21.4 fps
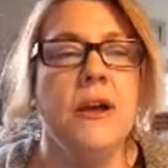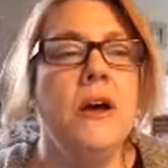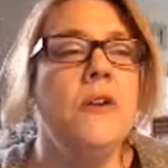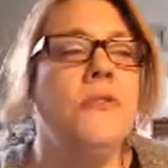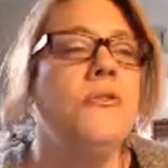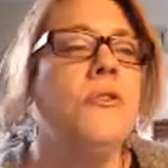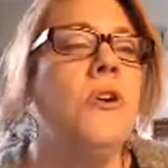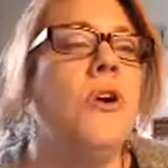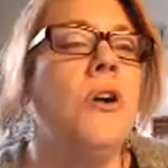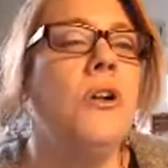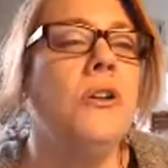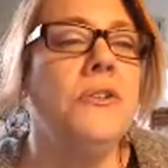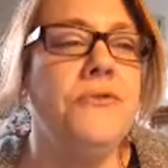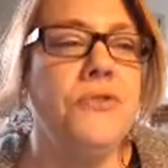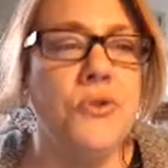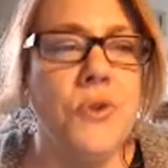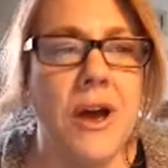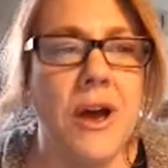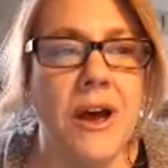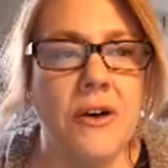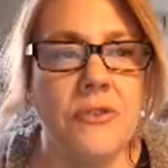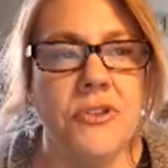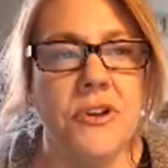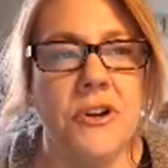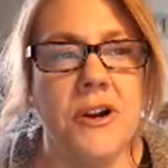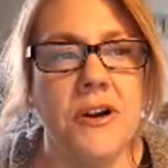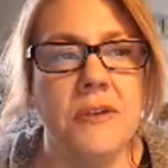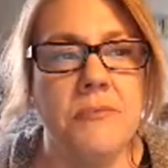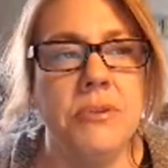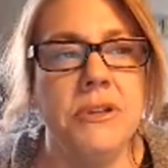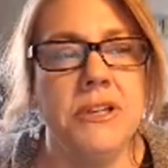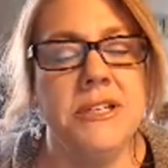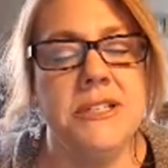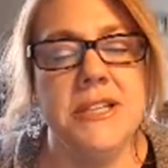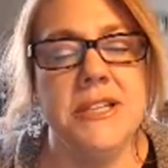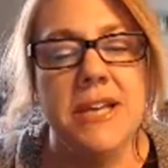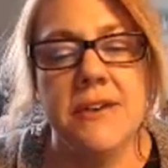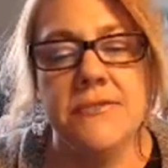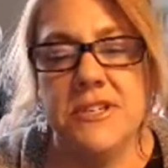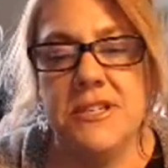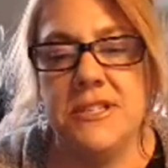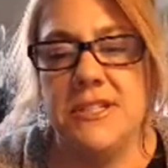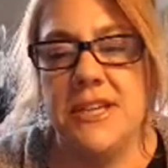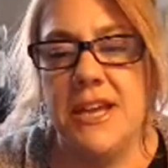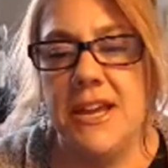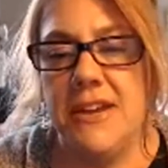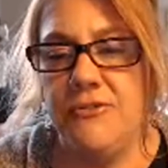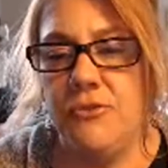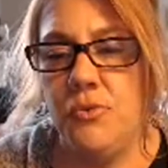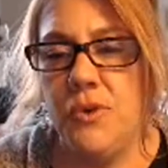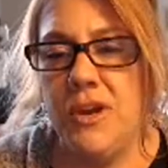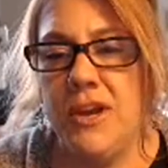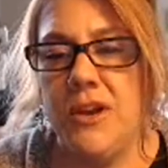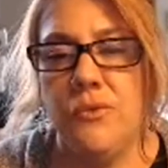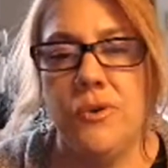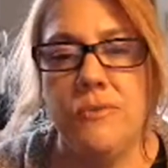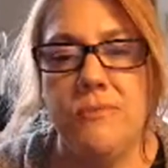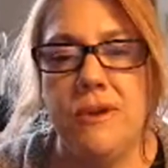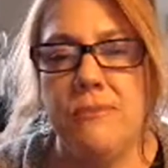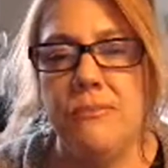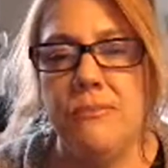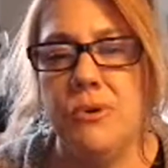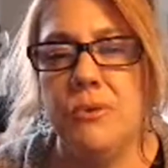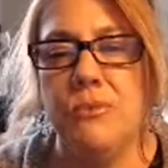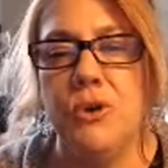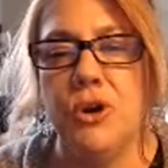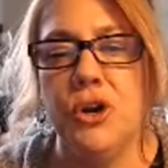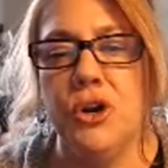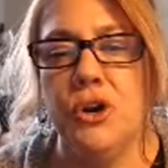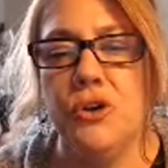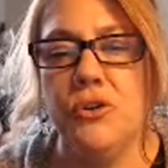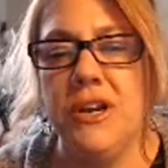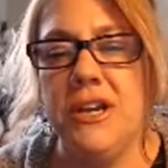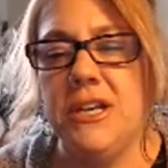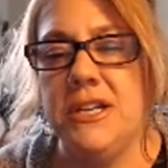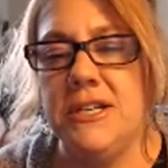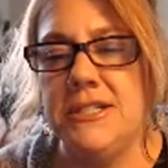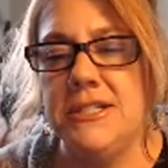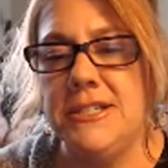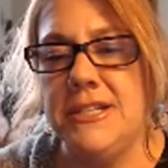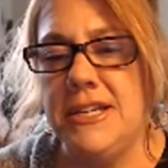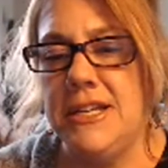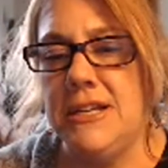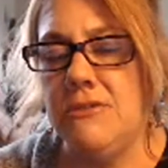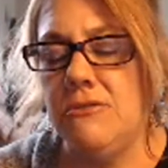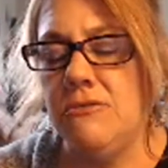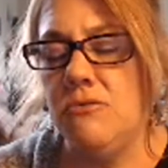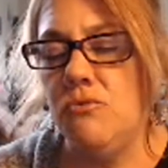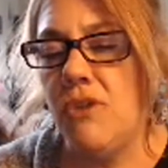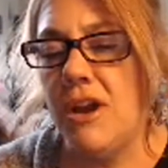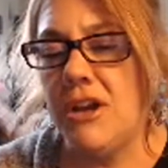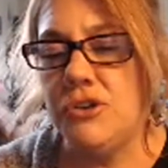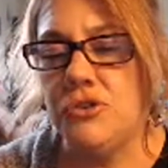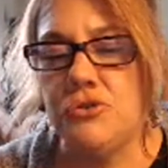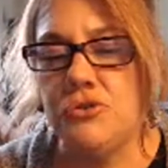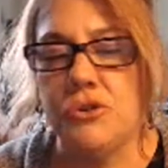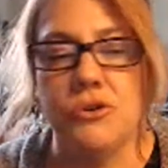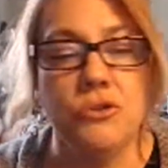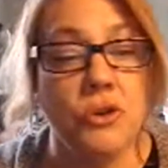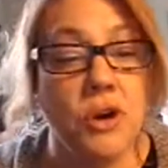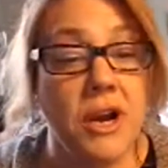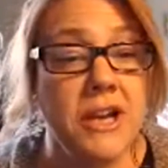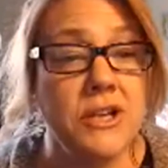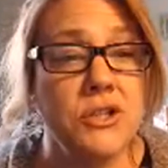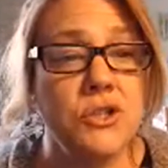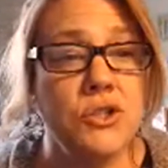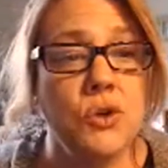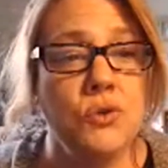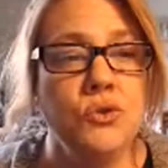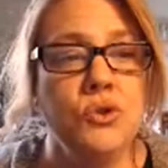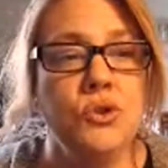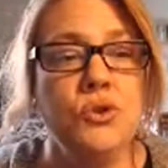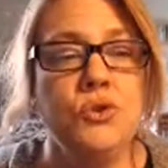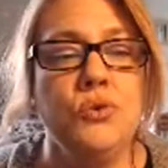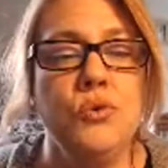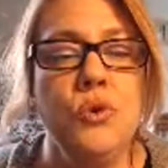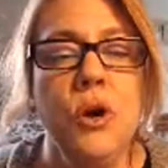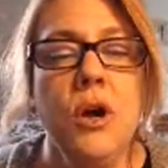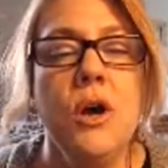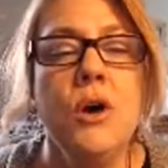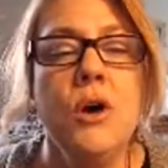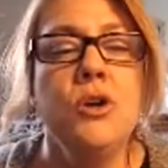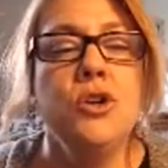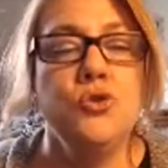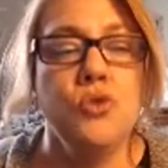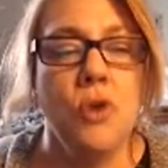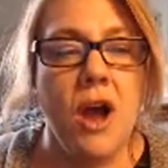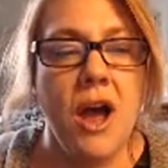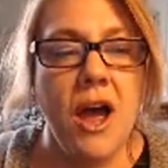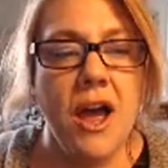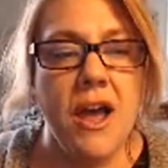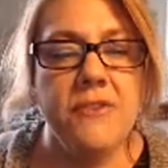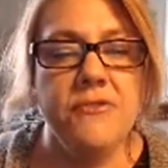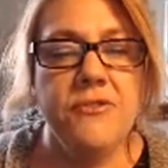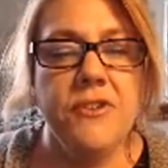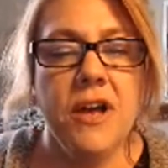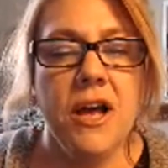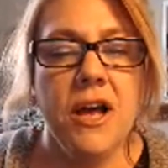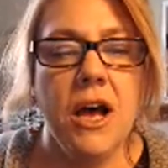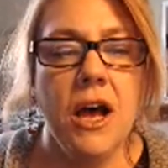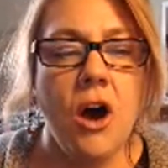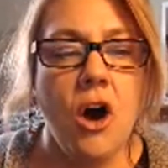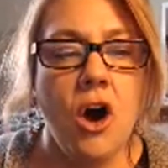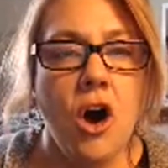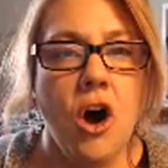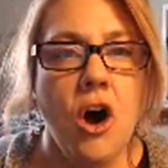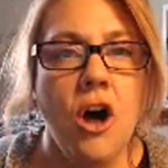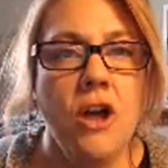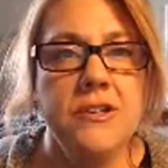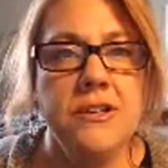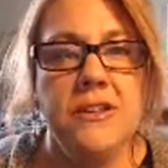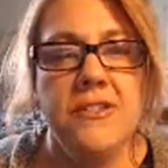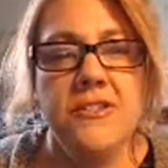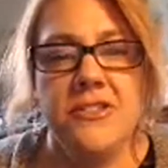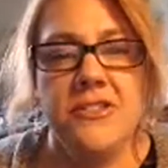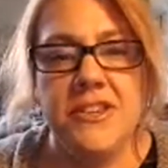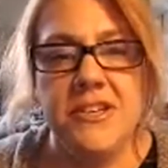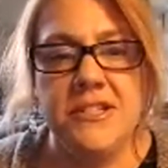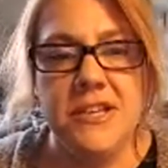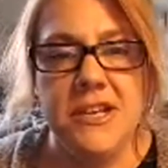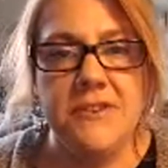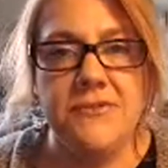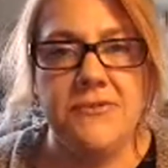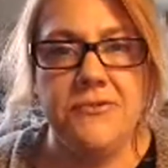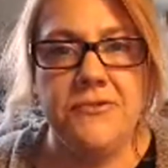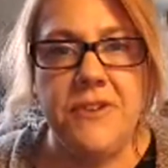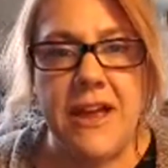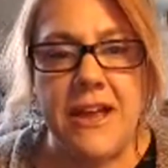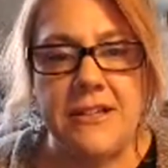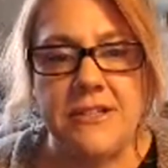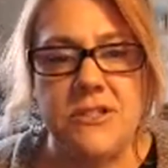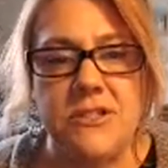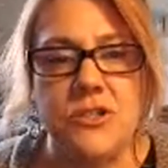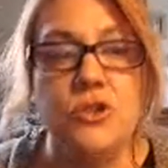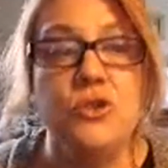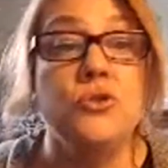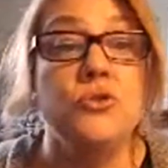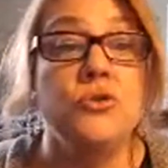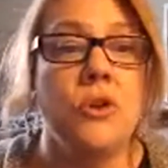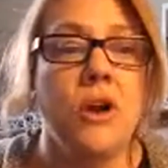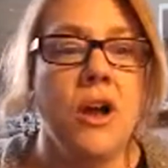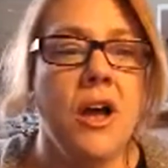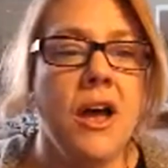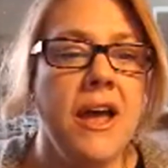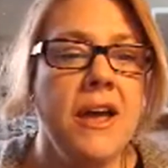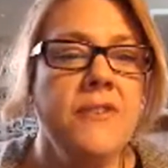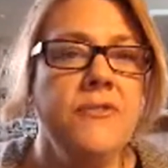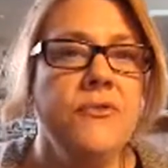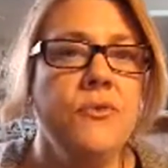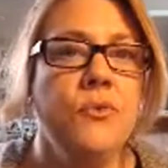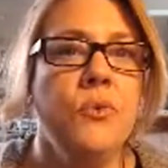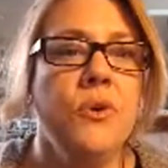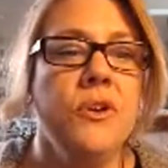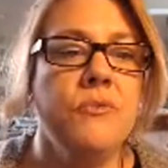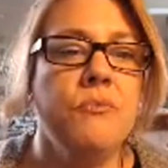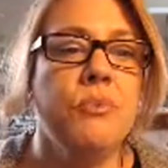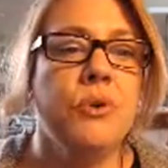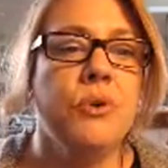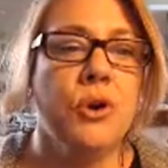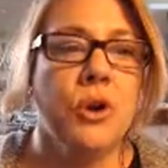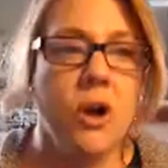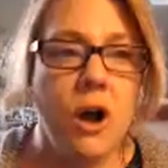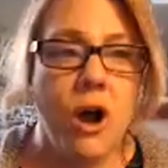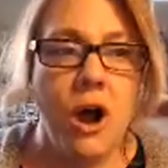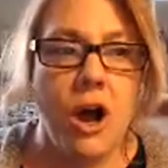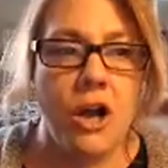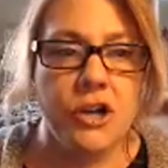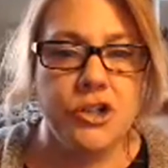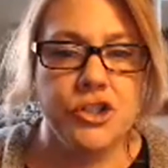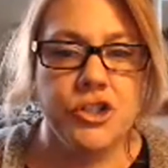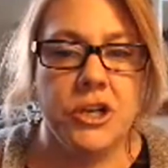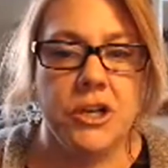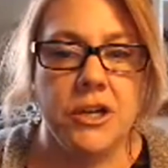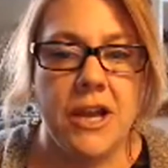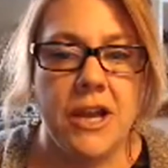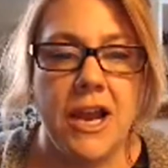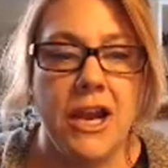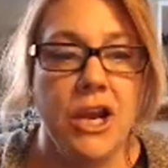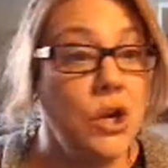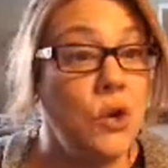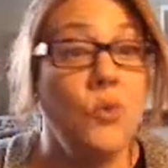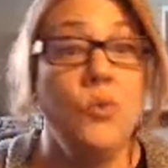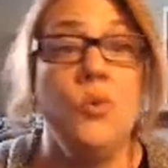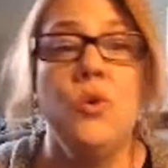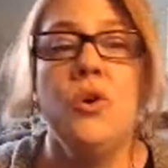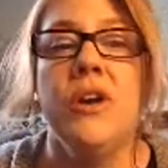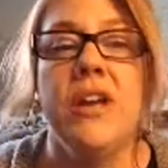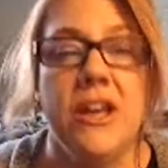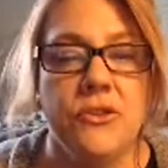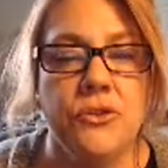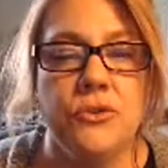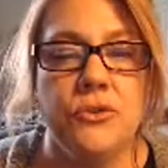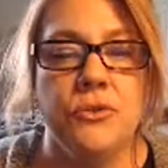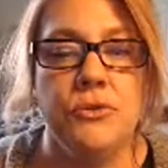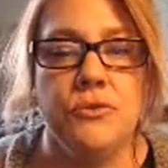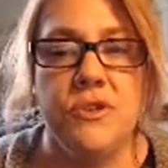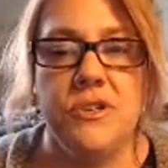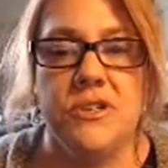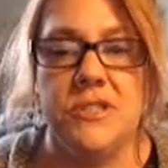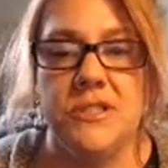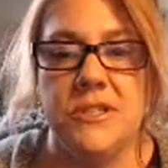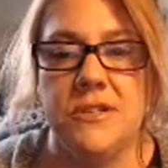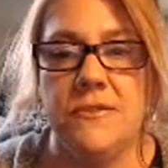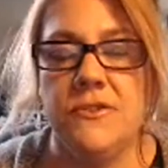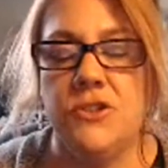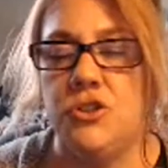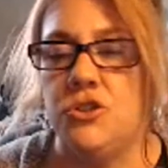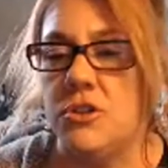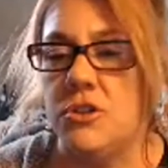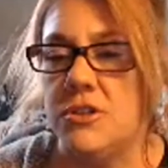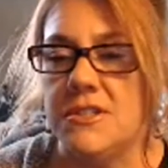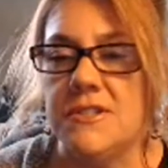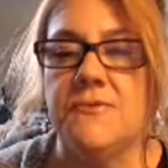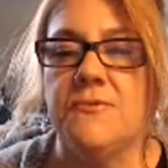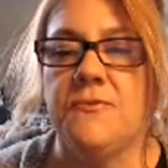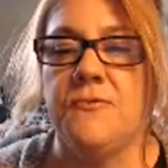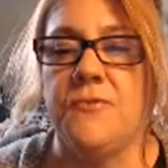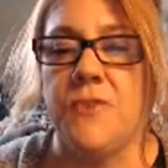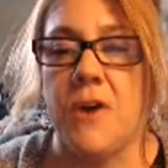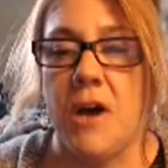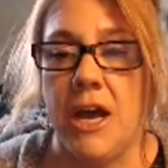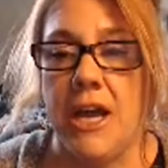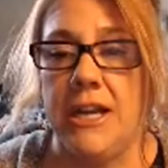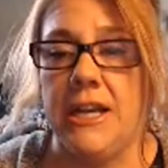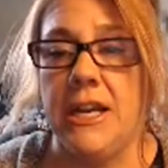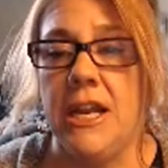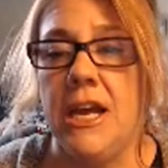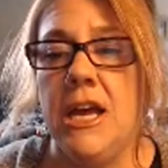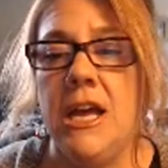For all of you out there, please have a safe week. Remember, Mercury is in retrograde, so do drive on the defense. Drive with precaution, and you will get through this just fine.